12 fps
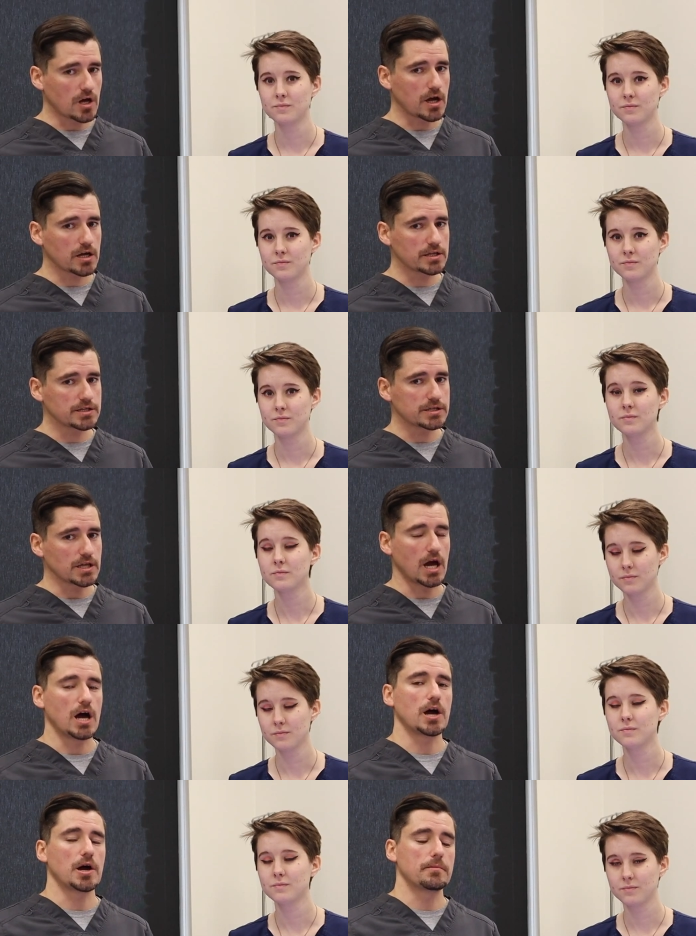Speaker 1: dogs.
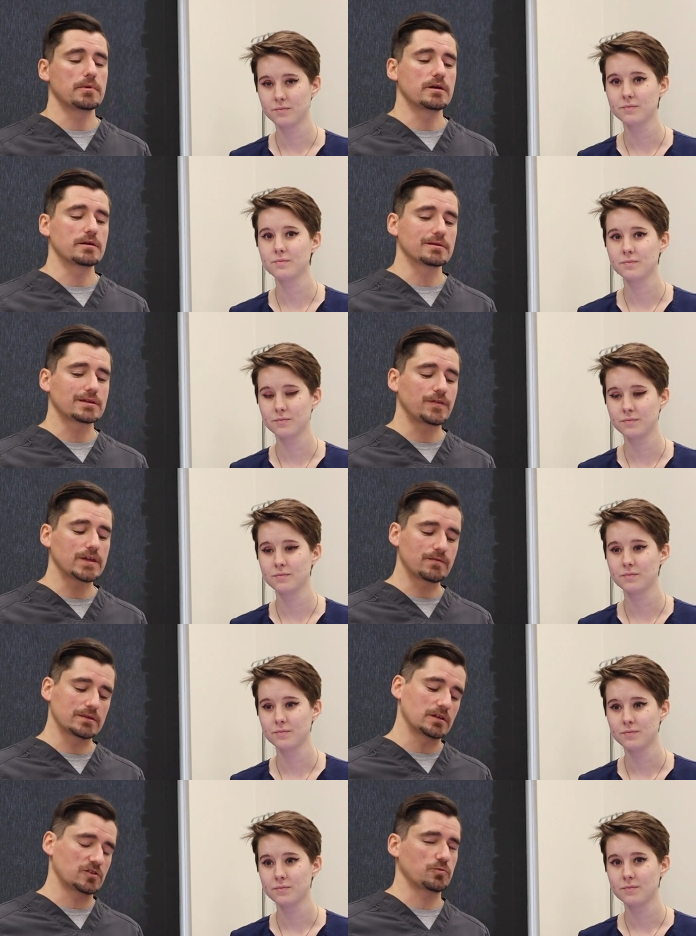Um, think of
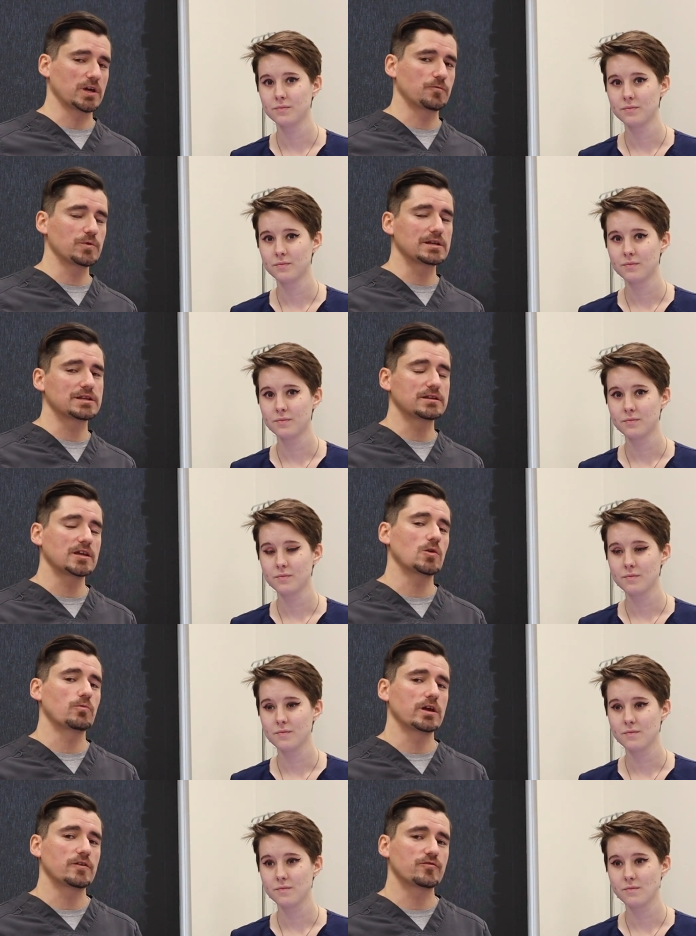it this way, if we can stay
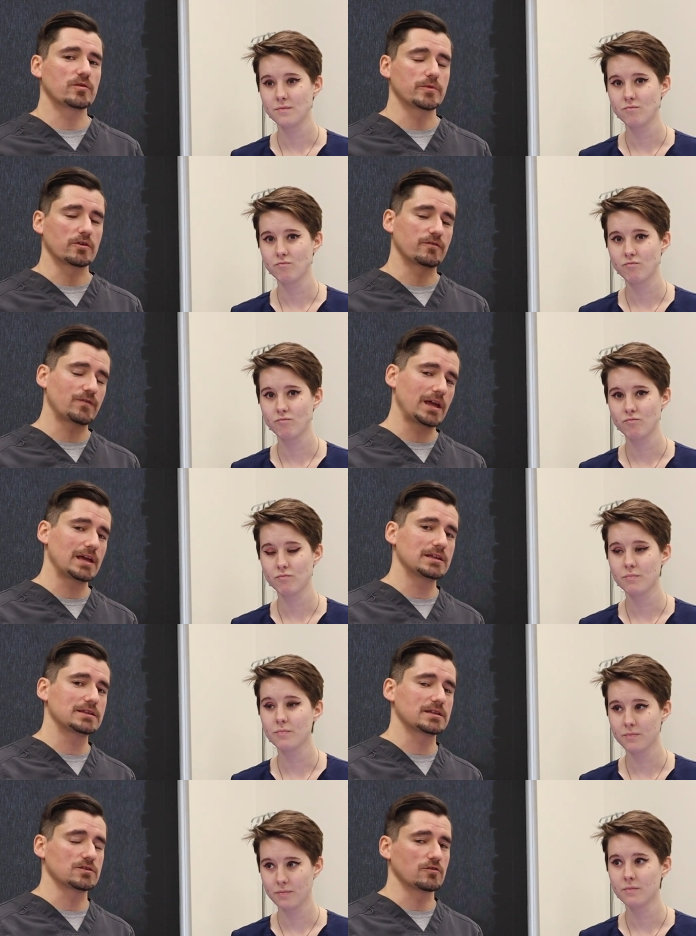away from their
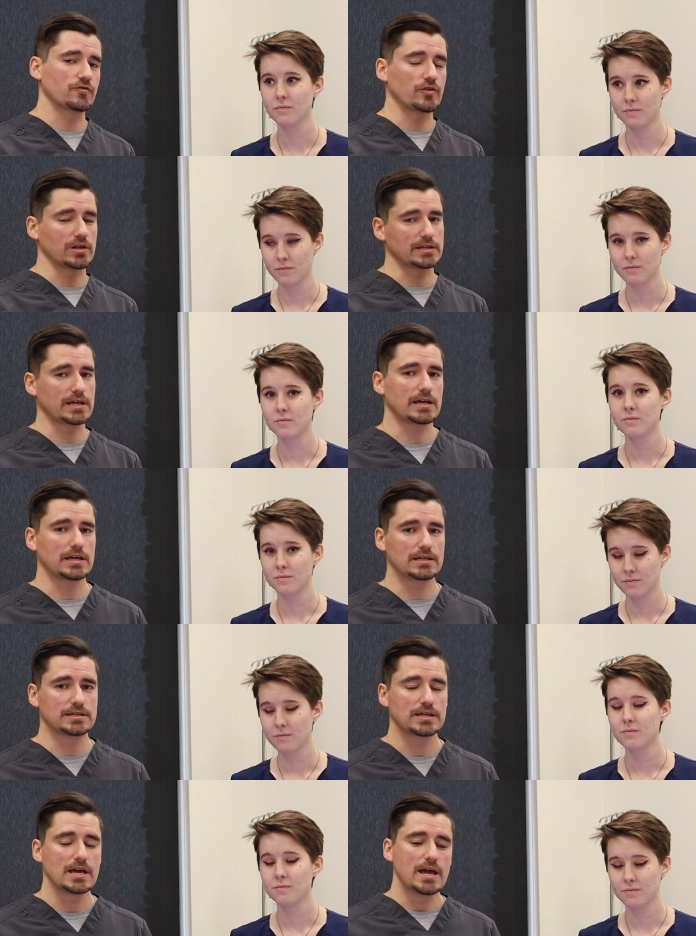face and their front
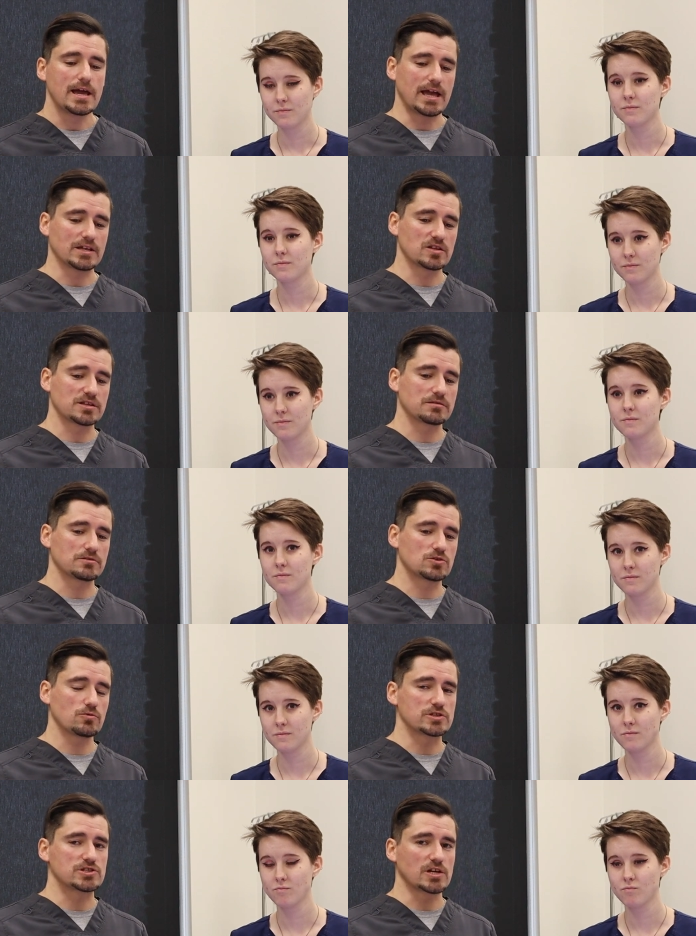legs and just
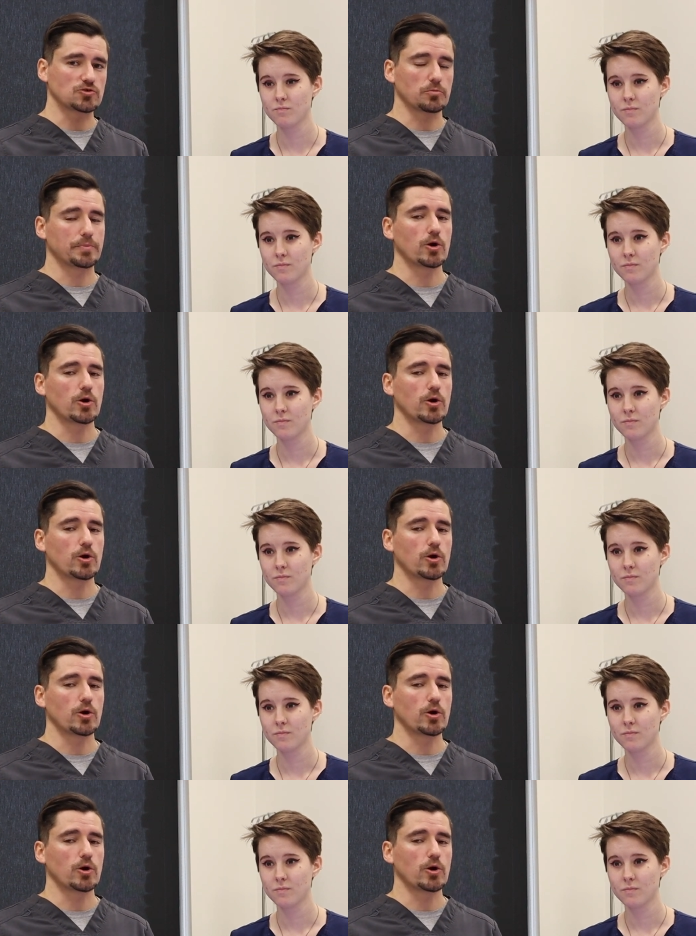do a gentle